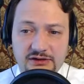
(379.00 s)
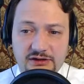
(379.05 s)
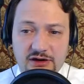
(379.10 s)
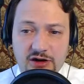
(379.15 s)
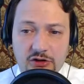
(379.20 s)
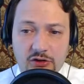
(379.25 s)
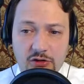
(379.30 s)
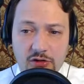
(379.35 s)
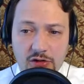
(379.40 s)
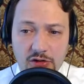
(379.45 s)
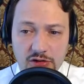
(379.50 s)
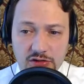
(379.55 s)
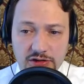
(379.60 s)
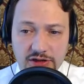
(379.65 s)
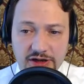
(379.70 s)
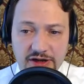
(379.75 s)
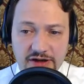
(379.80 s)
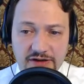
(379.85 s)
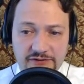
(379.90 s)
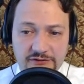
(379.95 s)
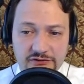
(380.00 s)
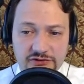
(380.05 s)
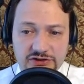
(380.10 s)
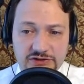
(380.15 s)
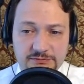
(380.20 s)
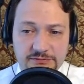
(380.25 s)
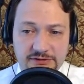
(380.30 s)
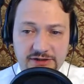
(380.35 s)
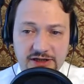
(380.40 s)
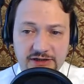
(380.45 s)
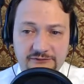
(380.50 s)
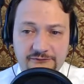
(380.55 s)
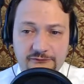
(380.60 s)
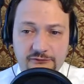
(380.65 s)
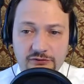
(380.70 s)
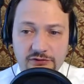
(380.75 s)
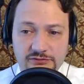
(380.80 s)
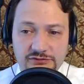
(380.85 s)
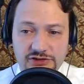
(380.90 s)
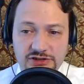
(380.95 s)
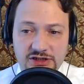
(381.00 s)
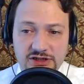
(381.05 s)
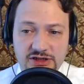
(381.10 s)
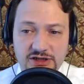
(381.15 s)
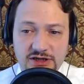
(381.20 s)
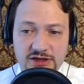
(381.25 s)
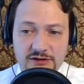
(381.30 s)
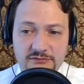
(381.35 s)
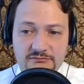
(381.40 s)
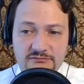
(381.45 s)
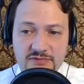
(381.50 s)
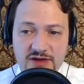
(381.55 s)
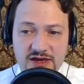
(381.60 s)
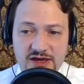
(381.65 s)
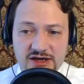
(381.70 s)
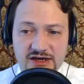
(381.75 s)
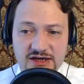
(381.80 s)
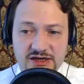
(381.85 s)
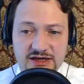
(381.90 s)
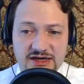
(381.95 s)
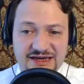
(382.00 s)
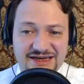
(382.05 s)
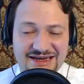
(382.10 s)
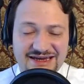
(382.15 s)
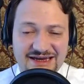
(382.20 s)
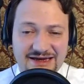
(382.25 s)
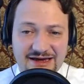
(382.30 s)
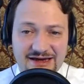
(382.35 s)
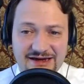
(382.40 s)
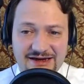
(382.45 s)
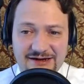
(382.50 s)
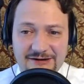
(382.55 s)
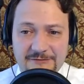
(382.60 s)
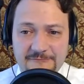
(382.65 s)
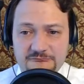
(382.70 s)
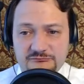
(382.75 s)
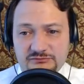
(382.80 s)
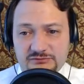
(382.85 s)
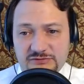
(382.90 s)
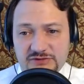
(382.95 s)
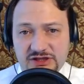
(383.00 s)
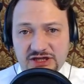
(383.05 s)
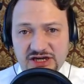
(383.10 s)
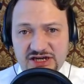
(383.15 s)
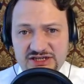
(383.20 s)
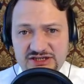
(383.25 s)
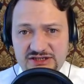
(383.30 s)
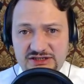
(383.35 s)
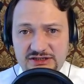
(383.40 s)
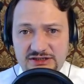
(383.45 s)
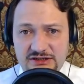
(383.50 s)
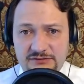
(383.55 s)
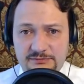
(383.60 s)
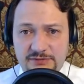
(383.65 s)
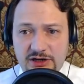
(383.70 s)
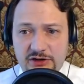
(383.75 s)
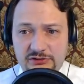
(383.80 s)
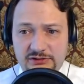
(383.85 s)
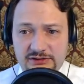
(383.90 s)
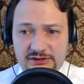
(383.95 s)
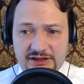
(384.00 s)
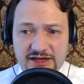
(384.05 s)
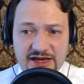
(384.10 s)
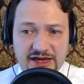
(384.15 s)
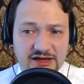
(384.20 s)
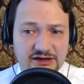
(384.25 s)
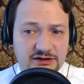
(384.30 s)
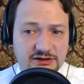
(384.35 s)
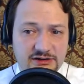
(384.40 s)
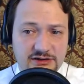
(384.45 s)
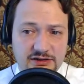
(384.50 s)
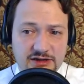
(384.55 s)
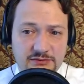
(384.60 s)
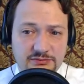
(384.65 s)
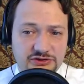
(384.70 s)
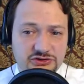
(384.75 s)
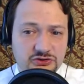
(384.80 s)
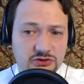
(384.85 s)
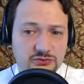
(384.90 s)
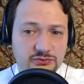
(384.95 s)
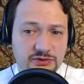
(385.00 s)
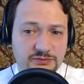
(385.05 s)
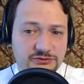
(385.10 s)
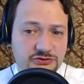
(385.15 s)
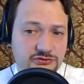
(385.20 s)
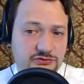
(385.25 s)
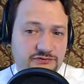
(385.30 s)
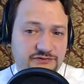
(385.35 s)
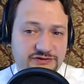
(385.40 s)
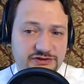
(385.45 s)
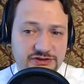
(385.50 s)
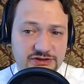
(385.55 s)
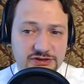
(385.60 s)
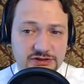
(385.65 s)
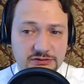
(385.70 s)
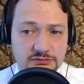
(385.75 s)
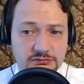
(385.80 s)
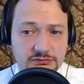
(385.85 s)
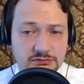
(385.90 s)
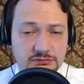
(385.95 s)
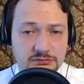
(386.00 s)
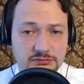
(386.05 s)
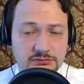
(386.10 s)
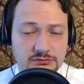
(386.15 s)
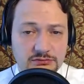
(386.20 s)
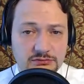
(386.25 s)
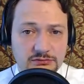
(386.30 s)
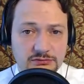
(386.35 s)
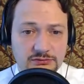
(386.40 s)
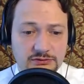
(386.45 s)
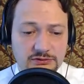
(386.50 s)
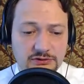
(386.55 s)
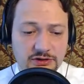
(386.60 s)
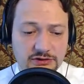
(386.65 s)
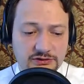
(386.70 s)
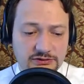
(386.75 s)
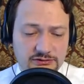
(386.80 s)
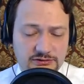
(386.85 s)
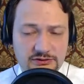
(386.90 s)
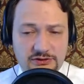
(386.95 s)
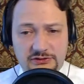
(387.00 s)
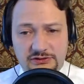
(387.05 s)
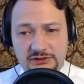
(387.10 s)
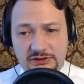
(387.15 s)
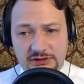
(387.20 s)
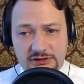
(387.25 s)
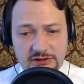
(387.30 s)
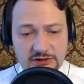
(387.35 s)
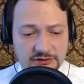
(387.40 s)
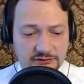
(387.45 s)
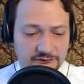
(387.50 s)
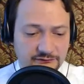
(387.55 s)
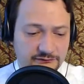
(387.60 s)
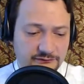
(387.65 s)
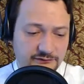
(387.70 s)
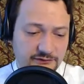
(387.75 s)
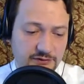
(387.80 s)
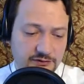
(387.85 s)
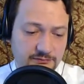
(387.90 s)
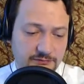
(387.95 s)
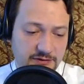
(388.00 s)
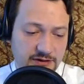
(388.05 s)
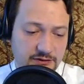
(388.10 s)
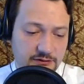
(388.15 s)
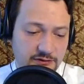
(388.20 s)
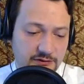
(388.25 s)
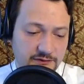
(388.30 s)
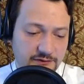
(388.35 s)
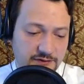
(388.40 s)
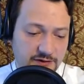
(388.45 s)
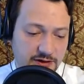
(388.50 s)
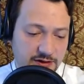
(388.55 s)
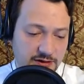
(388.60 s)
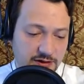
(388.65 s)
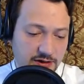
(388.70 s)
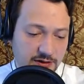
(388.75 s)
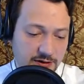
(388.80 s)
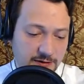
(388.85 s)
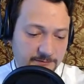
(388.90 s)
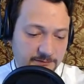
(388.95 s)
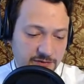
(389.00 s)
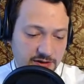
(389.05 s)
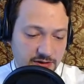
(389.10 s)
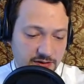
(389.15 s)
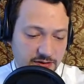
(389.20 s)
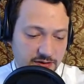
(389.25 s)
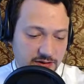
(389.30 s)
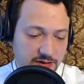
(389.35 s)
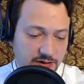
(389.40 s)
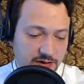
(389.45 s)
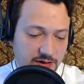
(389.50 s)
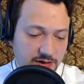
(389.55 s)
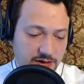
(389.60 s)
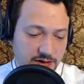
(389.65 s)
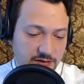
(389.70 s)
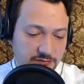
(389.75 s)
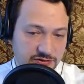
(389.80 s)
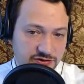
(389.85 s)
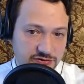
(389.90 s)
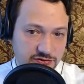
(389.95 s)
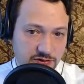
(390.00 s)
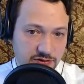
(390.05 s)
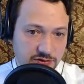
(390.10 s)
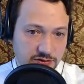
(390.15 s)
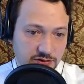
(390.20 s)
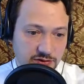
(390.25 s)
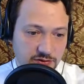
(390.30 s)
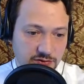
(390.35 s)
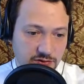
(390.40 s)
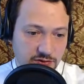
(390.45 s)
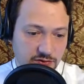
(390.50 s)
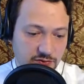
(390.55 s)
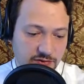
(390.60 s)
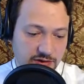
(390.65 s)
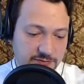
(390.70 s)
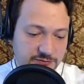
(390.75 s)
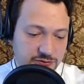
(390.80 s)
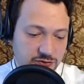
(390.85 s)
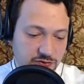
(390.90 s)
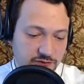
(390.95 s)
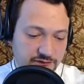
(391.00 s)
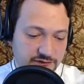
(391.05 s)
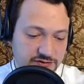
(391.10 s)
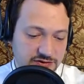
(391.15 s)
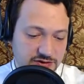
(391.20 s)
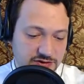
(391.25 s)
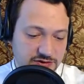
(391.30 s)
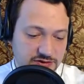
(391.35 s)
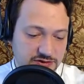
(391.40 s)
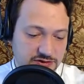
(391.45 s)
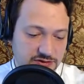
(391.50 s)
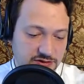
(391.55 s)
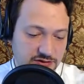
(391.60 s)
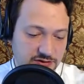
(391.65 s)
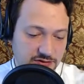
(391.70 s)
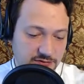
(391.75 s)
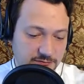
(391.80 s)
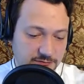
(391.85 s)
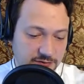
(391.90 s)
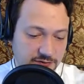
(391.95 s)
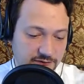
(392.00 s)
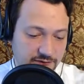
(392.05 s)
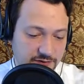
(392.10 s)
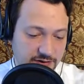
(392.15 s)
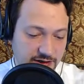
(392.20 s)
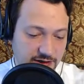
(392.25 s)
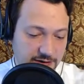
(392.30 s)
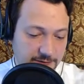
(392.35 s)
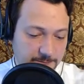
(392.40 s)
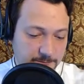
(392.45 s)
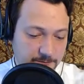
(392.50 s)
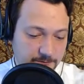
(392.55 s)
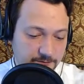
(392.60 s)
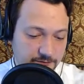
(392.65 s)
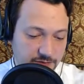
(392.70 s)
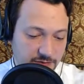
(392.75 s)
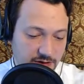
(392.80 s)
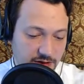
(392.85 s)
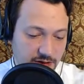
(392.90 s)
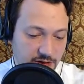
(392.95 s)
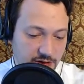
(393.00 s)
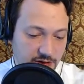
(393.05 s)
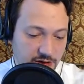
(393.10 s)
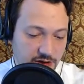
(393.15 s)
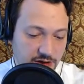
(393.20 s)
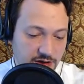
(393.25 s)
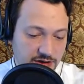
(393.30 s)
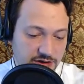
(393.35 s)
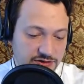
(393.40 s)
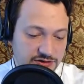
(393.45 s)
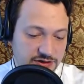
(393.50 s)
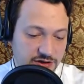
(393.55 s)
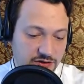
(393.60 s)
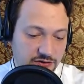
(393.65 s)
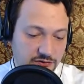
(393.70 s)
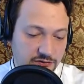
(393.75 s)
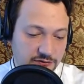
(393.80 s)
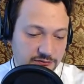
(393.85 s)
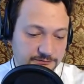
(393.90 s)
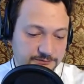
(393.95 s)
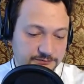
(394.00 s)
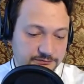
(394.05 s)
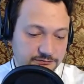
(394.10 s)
all others platforms make just about like Amazon Web Services, not a lot of bigger than Amazon Web Services provide. So